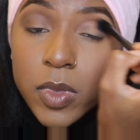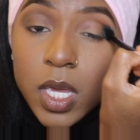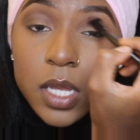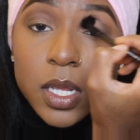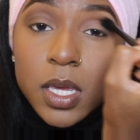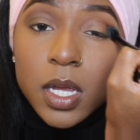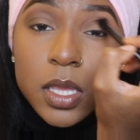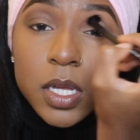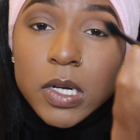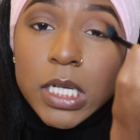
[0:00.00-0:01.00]
And
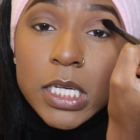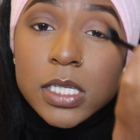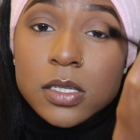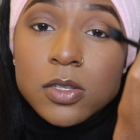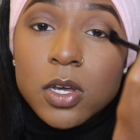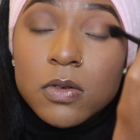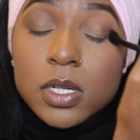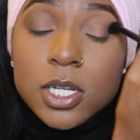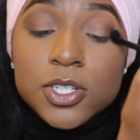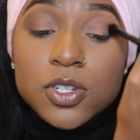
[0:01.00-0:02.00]
again, there is no
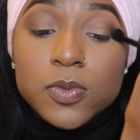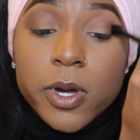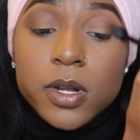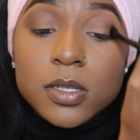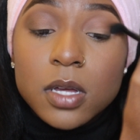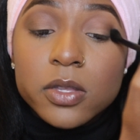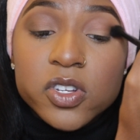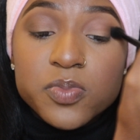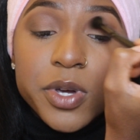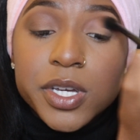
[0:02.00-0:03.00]
additional product on
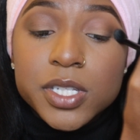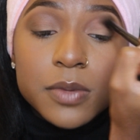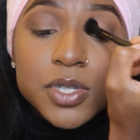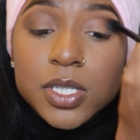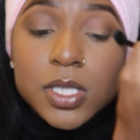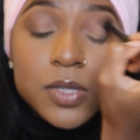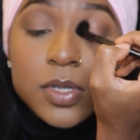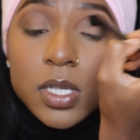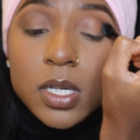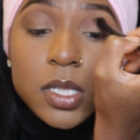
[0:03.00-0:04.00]
this brush. I'm just
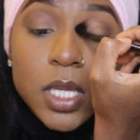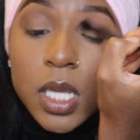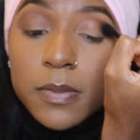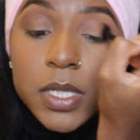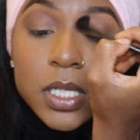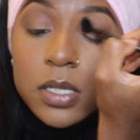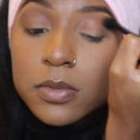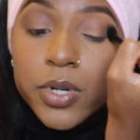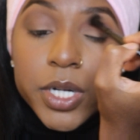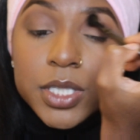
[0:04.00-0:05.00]
using a clean
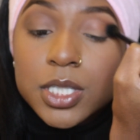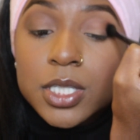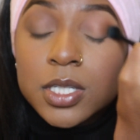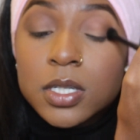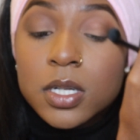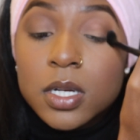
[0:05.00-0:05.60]
blending brush